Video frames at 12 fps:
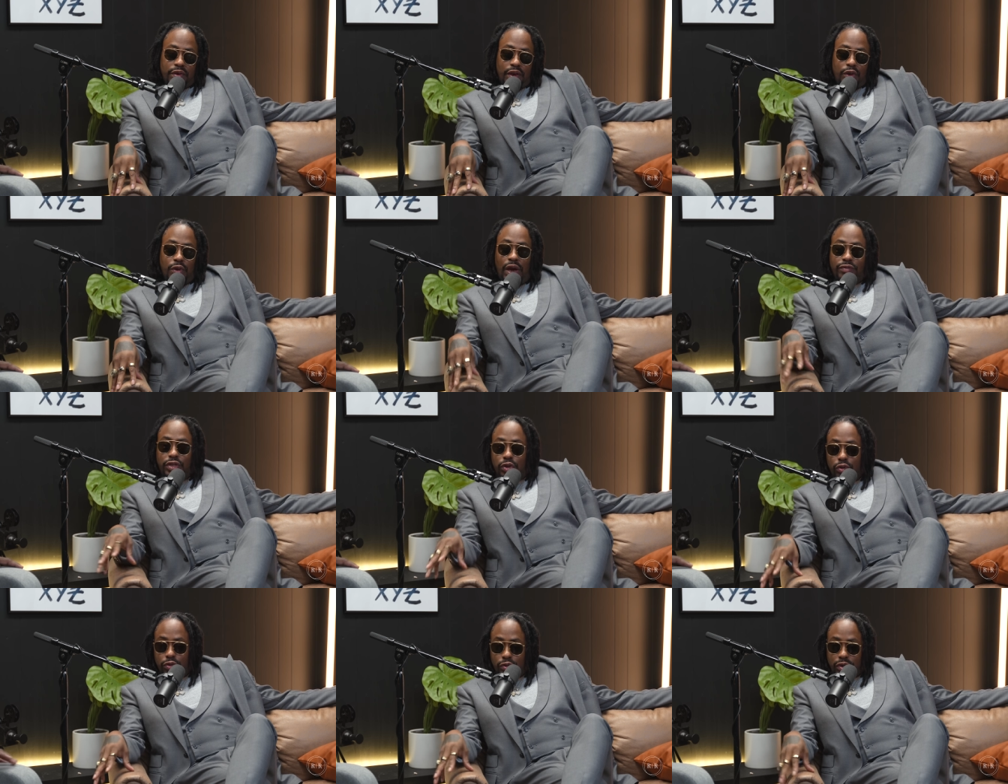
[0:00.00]
and you have
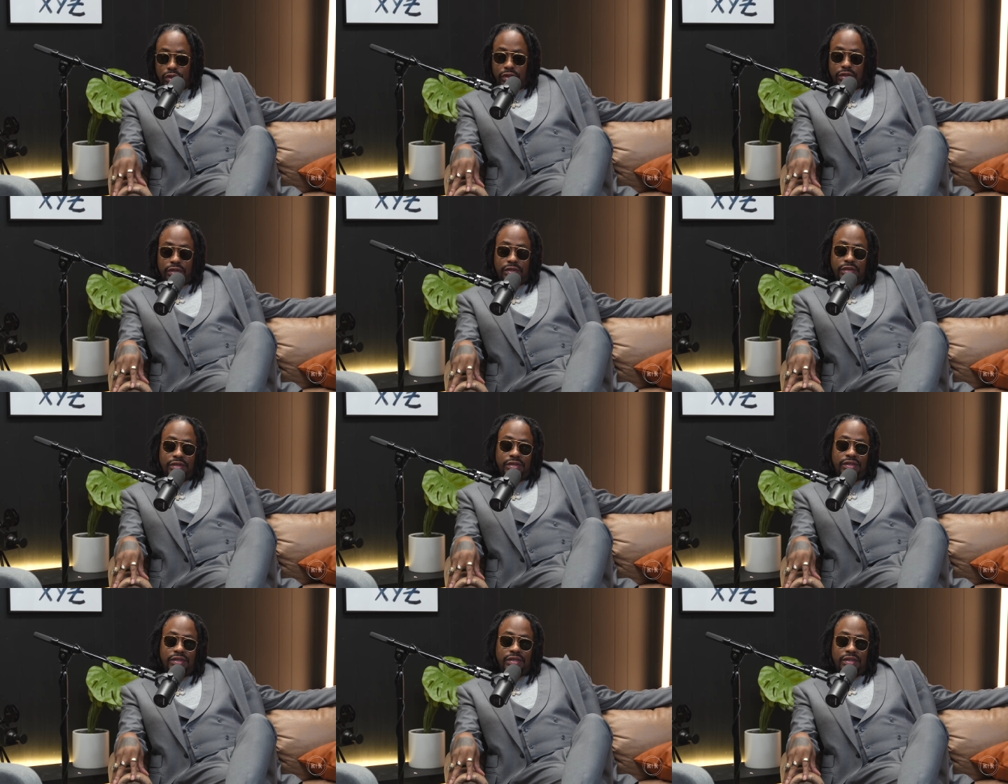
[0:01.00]
children
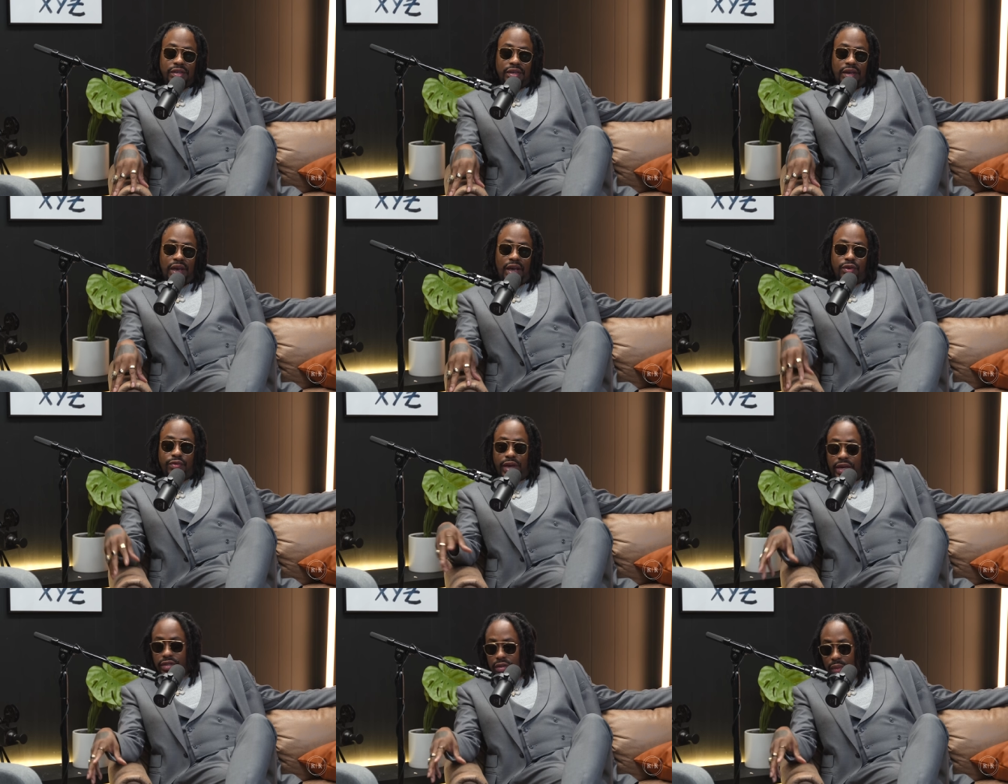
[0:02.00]
and you're
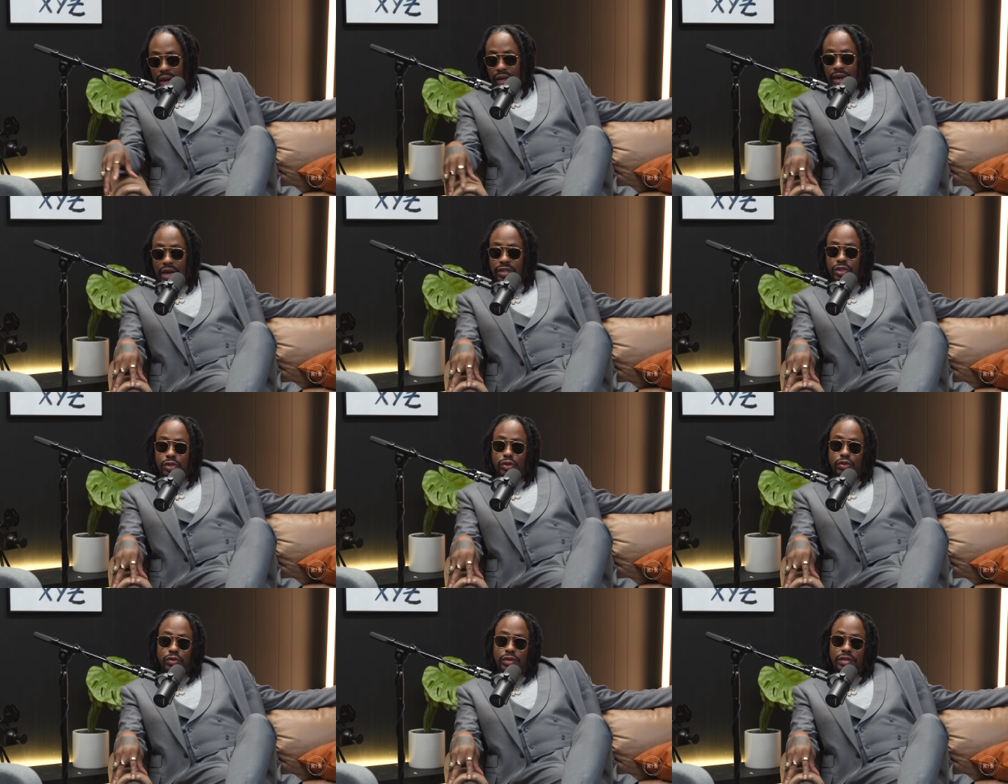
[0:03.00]
dating somebody that has
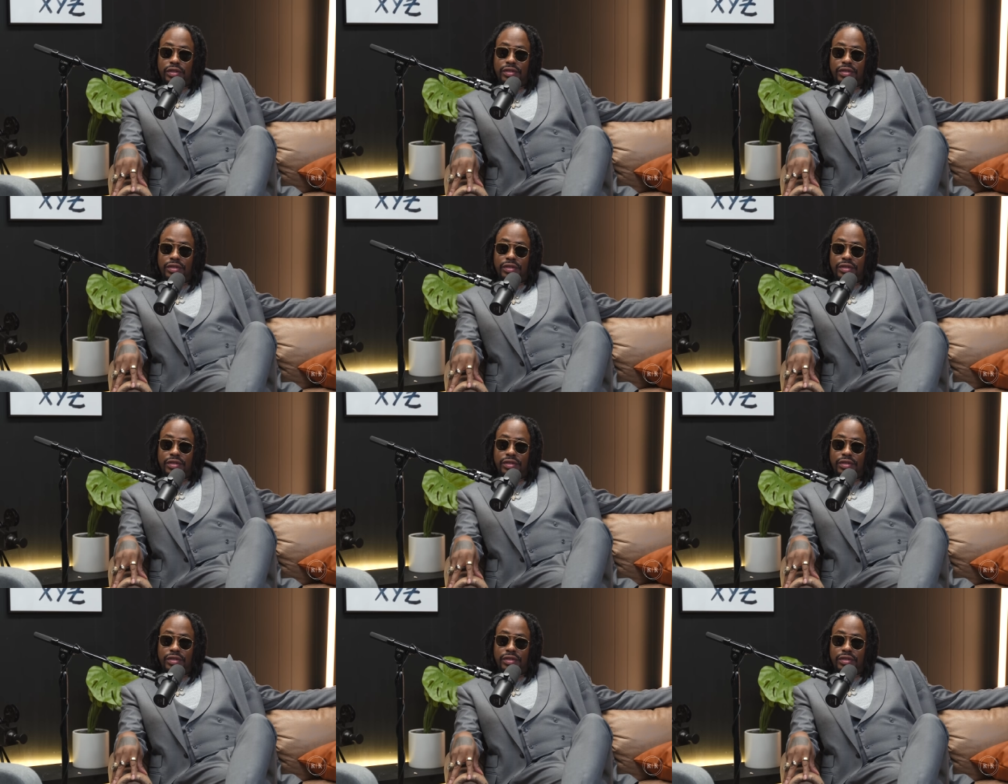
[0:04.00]
children,